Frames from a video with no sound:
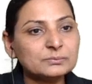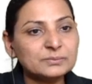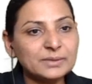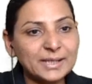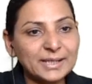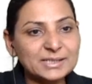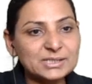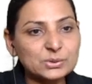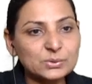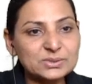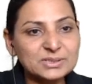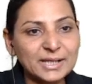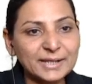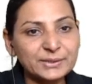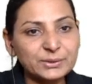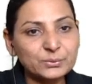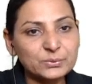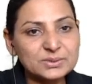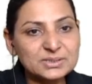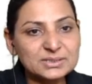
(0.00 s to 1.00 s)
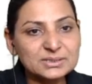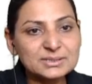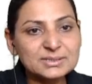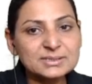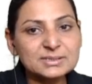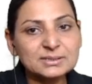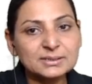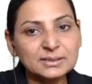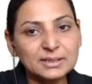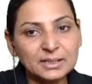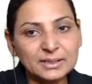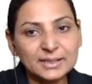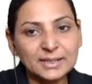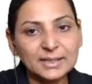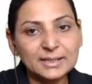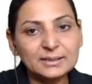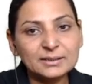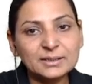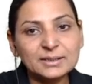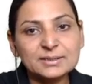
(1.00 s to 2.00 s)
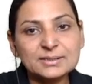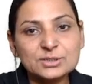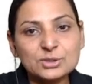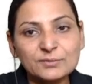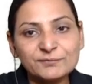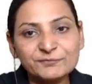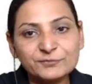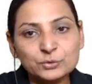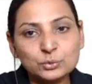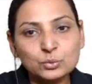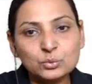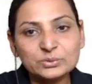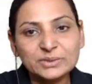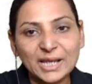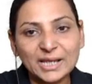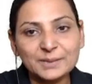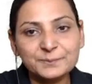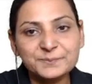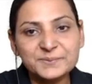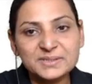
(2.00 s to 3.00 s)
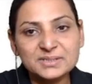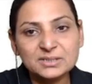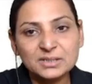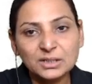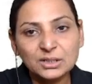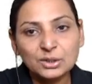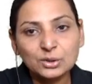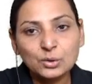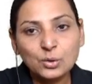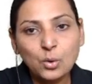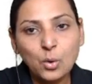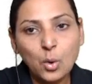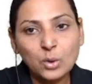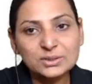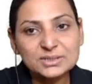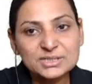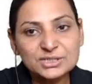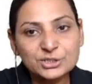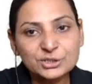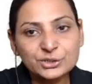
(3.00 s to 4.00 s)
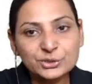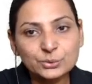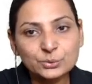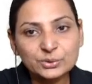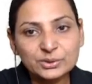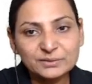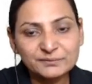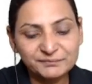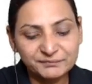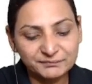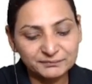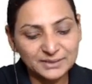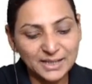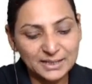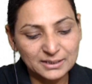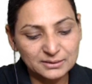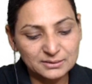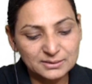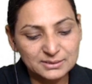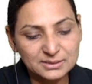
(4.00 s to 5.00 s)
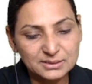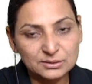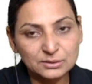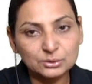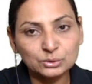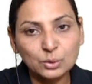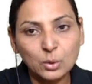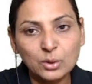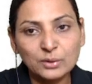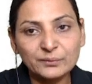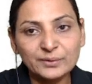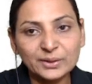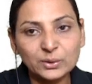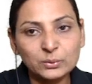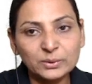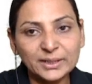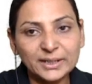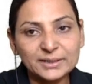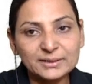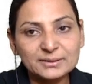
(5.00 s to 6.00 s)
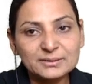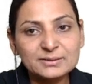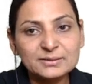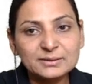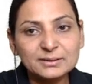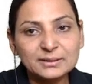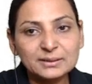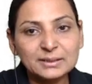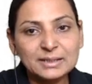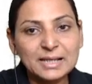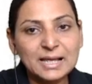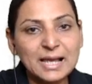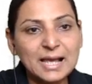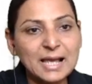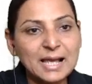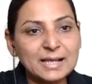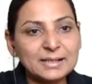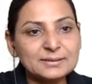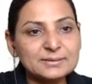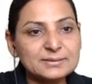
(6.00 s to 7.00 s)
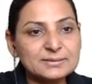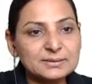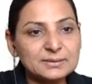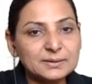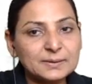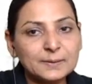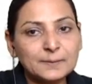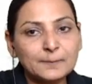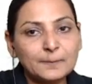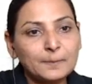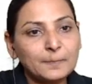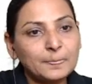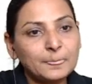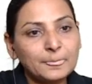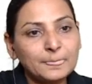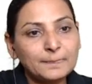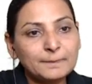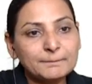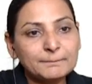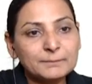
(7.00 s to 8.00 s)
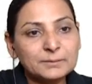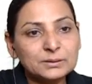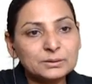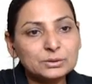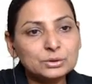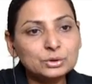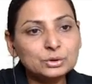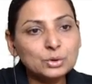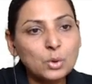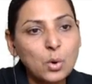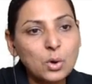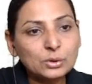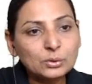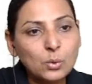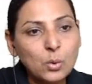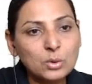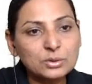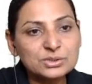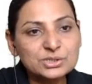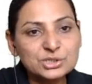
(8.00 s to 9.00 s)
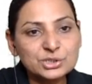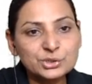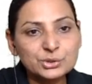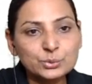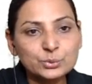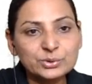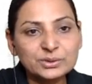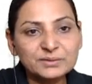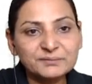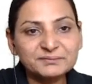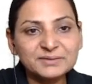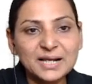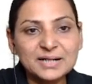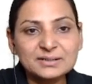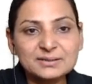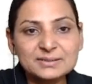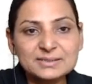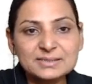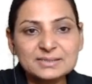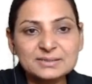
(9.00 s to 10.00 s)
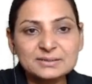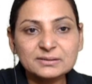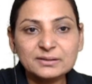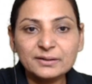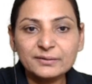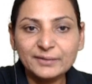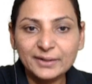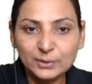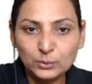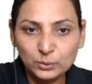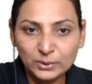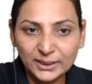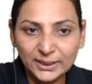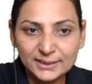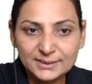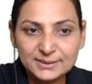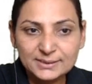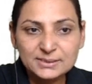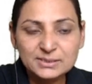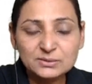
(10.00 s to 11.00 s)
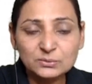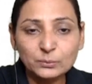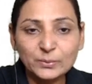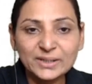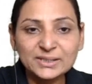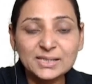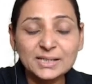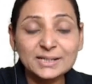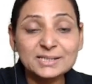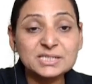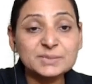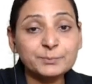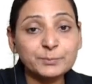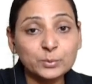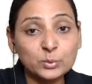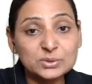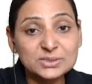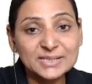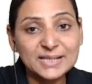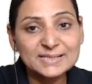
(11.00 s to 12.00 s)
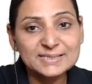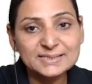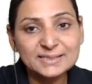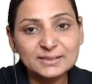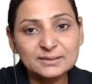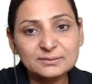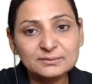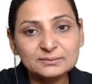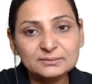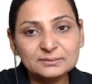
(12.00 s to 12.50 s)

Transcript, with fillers: exocytosis, again, it is of two types: constitutive, that is non-regulated, and non-constitutive, that is regulated. Where there is processing